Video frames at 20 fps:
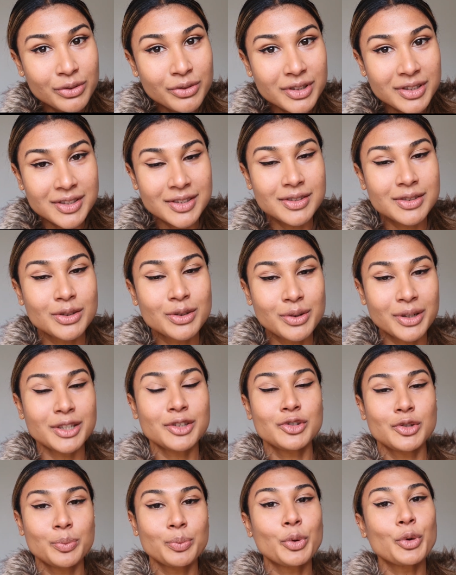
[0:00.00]
This is a
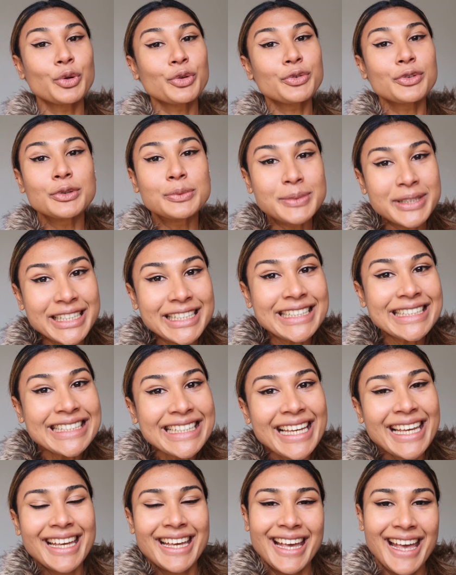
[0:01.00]
great support for me,
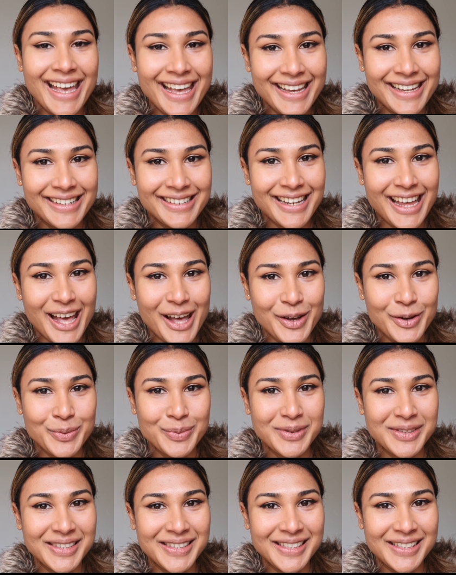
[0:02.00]
and I
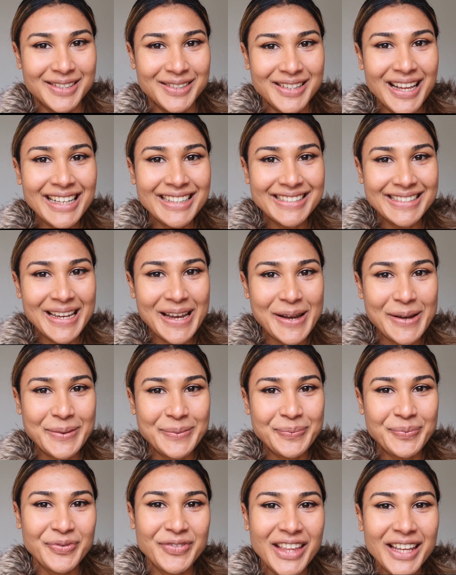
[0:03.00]
hope to see you next
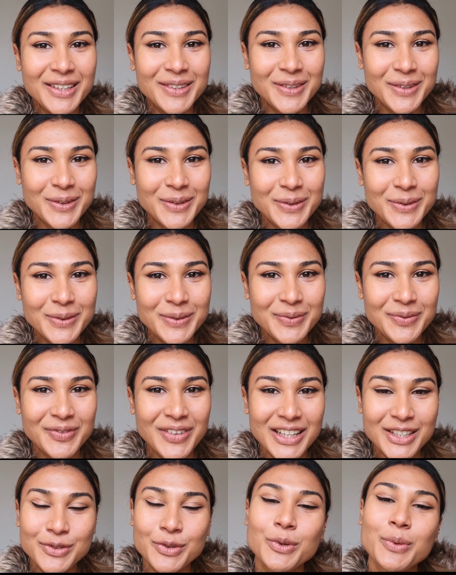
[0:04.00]
time. Thank you.
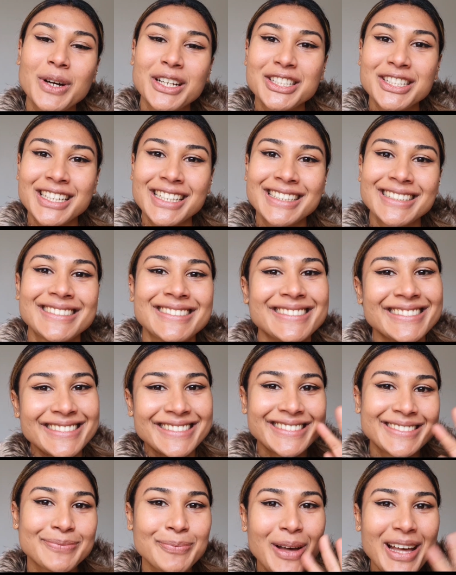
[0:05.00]
Thanks for watching.
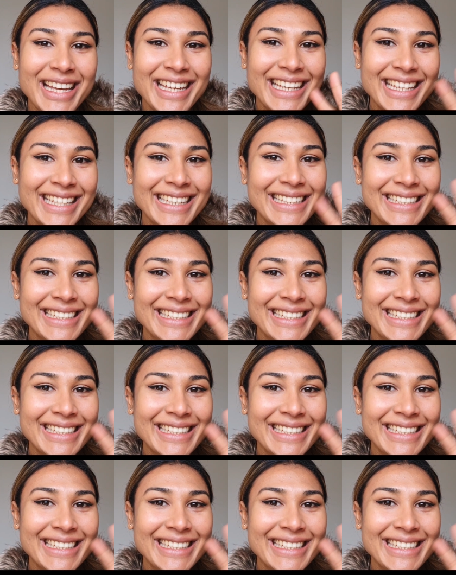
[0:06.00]
Bye.